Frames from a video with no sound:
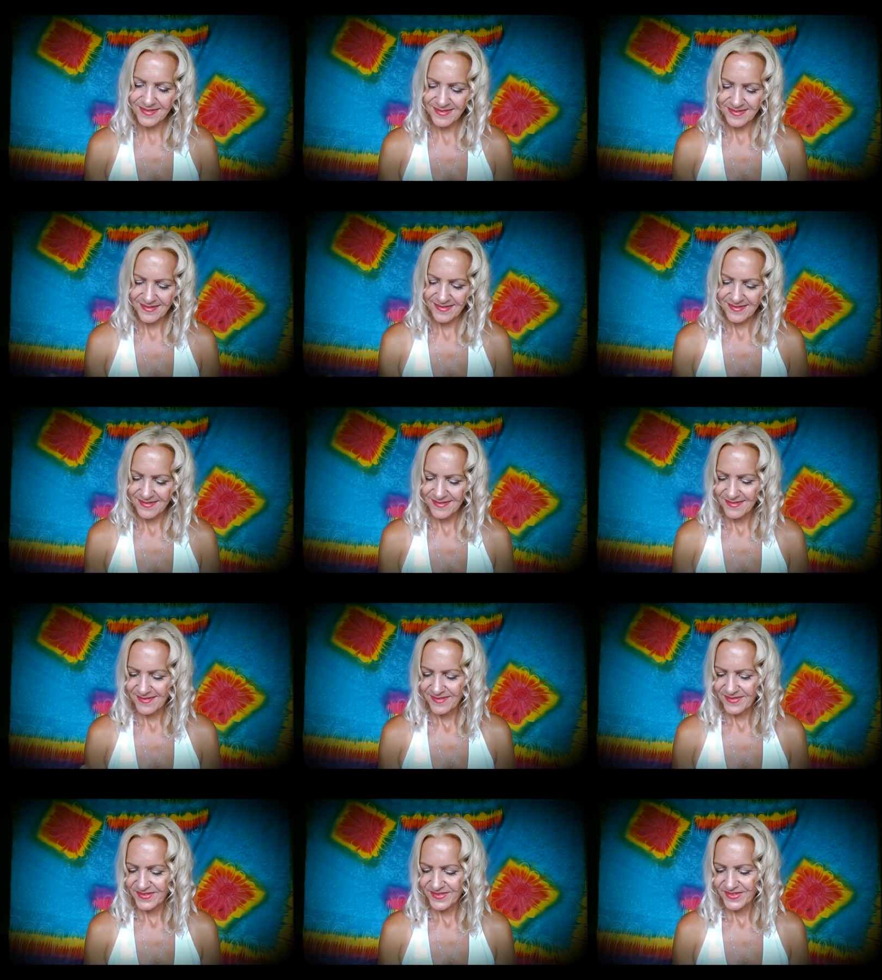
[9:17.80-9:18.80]

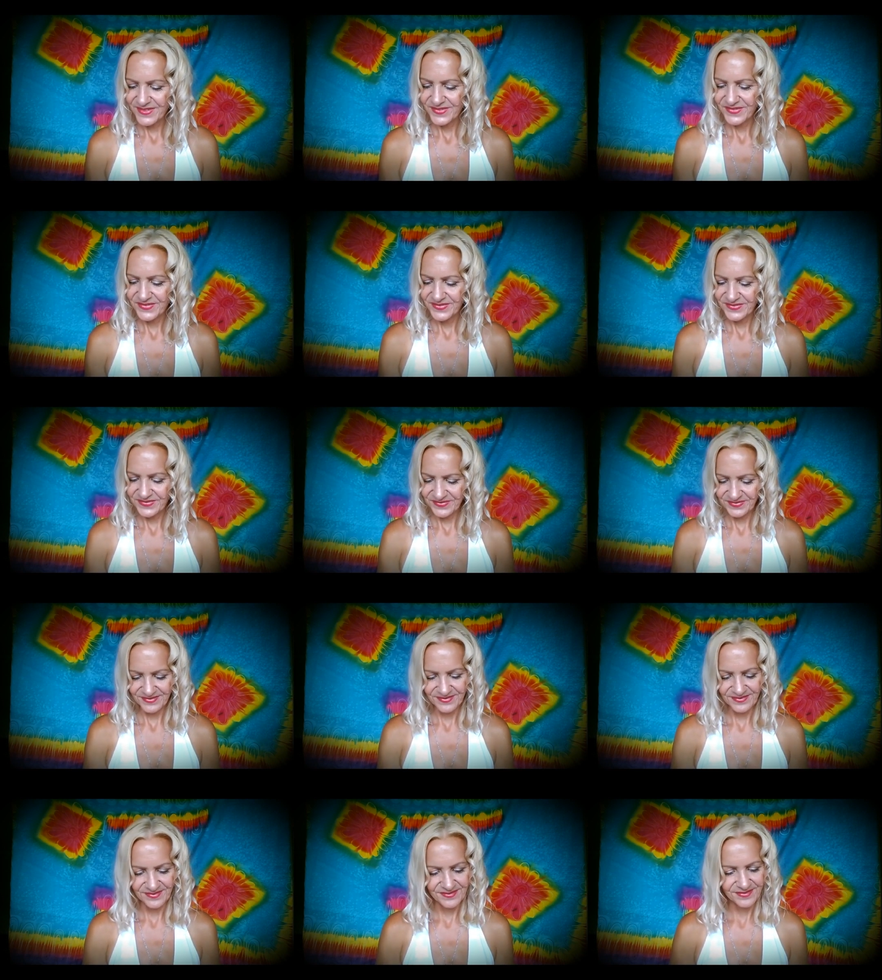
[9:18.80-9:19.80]

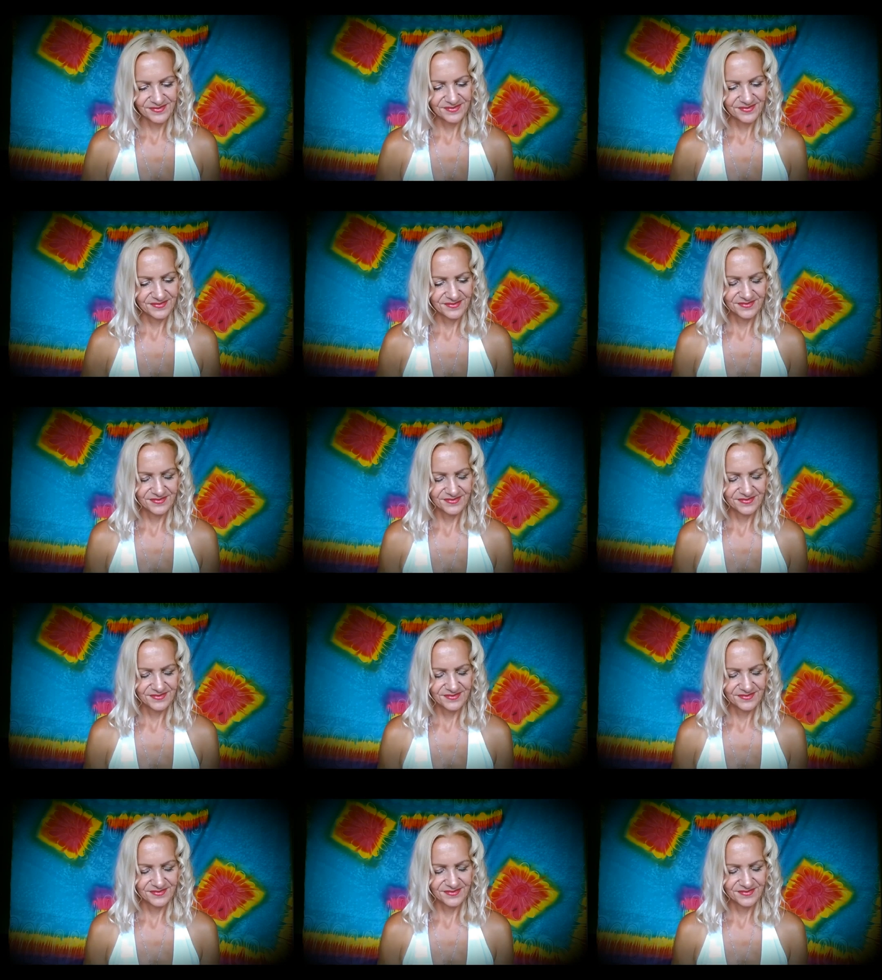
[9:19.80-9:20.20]
No one is speaking in this clip.